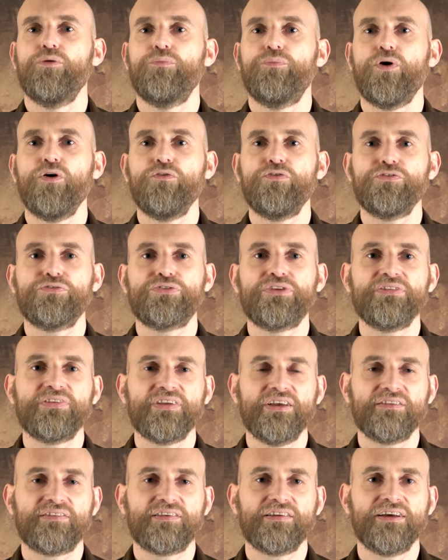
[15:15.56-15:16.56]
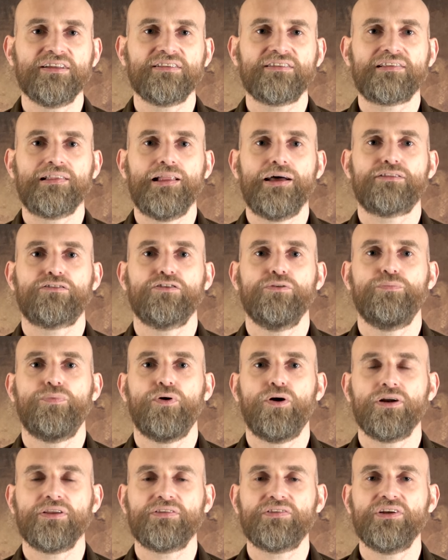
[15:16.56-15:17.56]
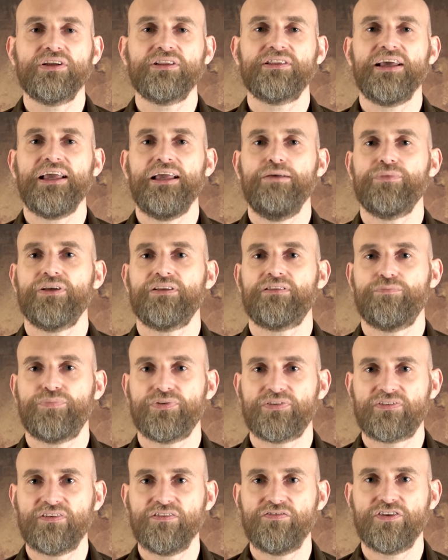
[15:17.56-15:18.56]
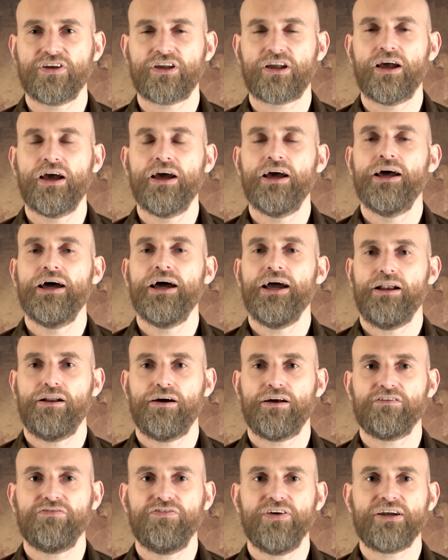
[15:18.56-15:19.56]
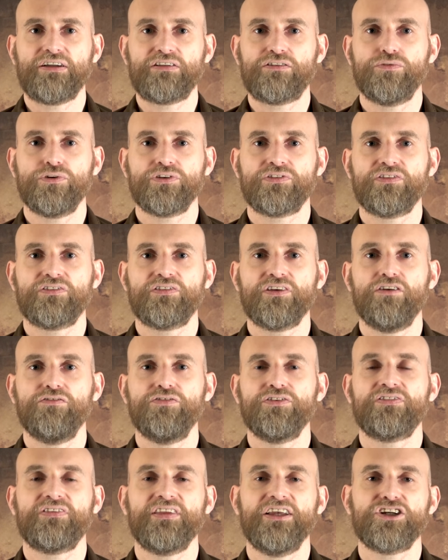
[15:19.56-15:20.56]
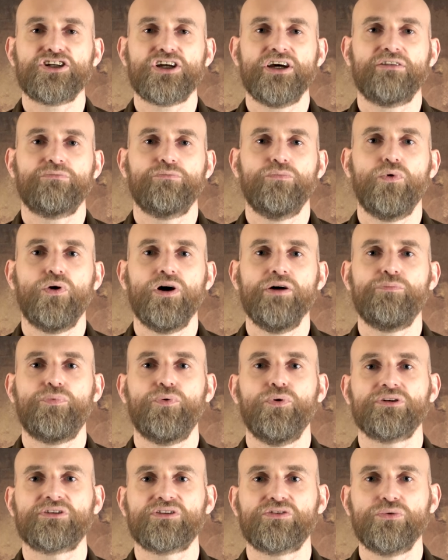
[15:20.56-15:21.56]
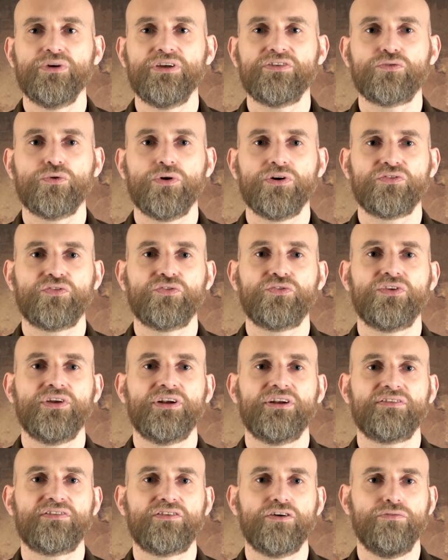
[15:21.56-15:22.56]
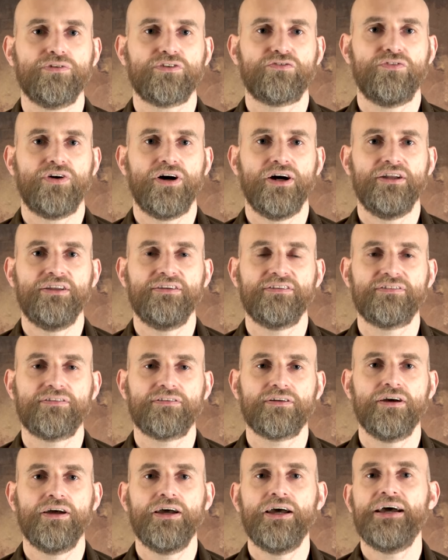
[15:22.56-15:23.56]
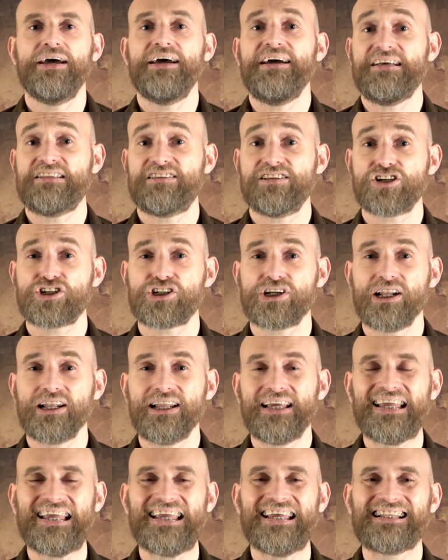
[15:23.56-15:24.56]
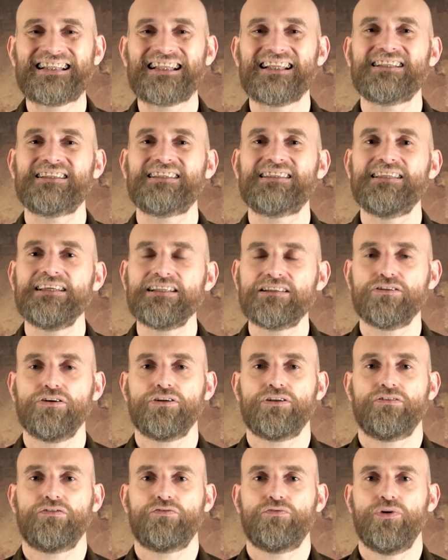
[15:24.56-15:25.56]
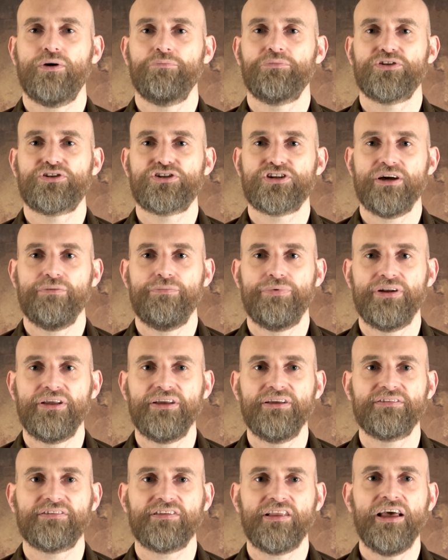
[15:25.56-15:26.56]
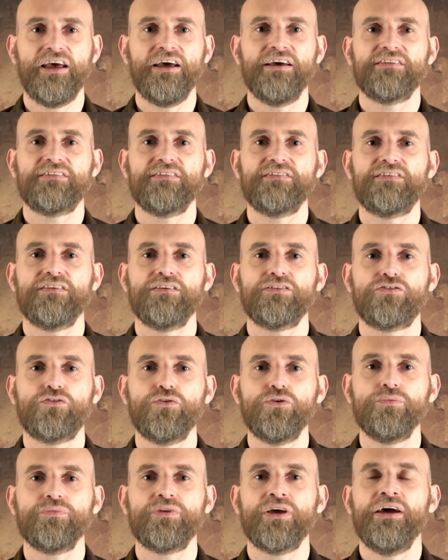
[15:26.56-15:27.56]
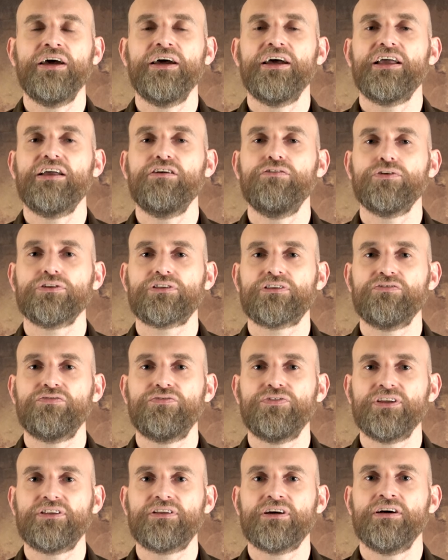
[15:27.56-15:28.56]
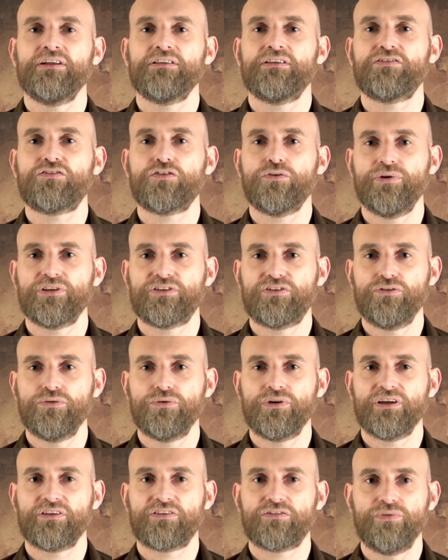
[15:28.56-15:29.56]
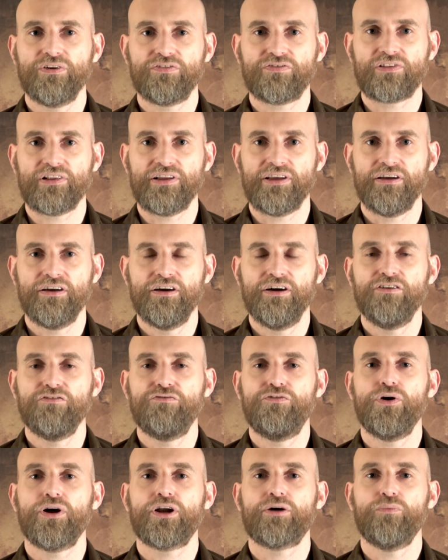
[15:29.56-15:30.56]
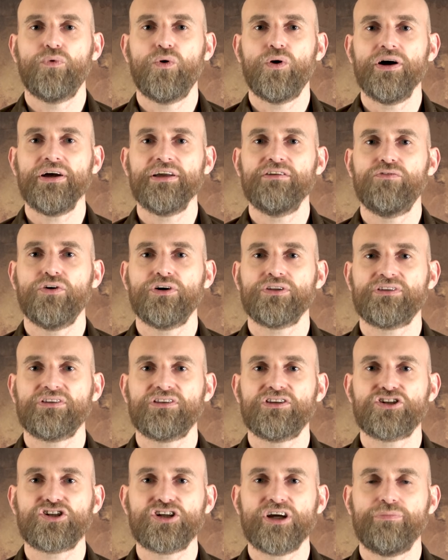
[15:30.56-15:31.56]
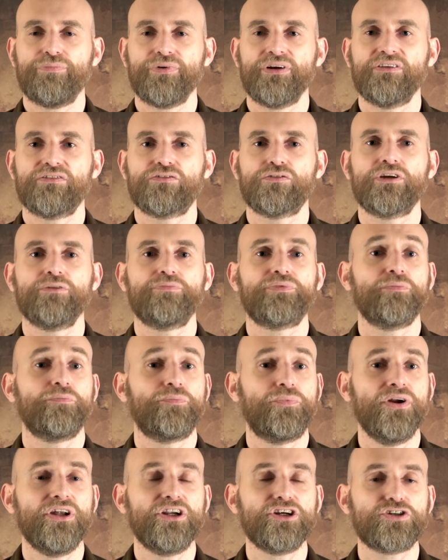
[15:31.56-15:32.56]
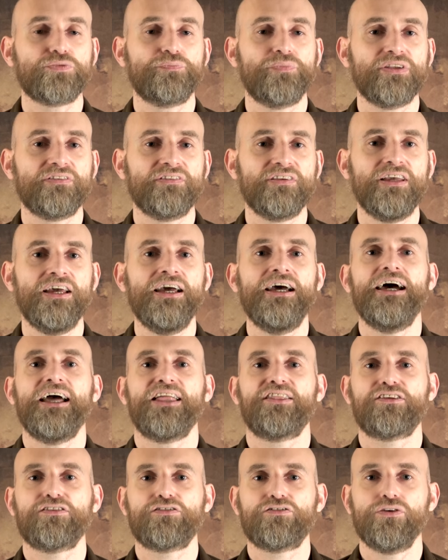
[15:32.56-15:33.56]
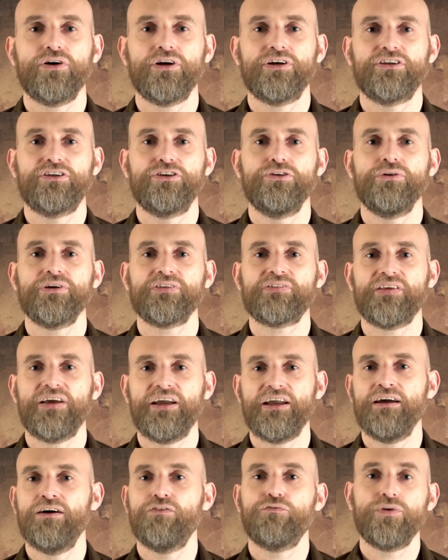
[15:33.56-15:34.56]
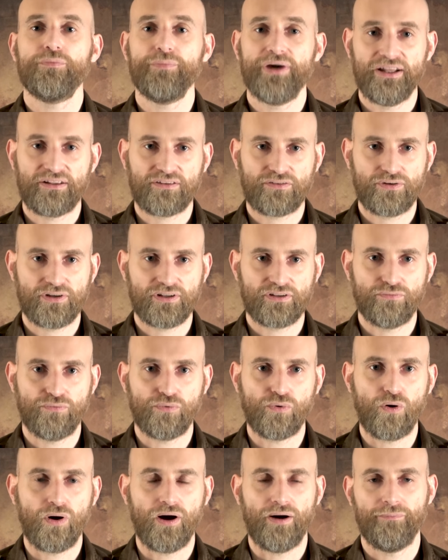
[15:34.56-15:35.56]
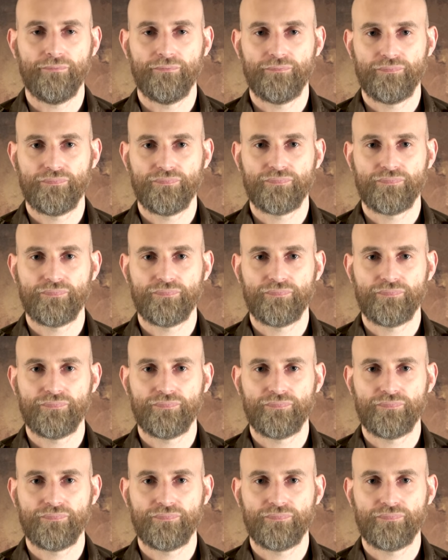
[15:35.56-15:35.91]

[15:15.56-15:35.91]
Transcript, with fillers: Both of these incidents led to a policy that aimed at the Pacific. Another factor was that Southeast Asia had more important resources than the Soviet Far East. Additionally, Hitler did not inform the Japanese, since he assumed he would defeat the Soviet Union swiftly. Furthermore, he wanted the Japanese to keep the British busy and deter the USA from entering the war.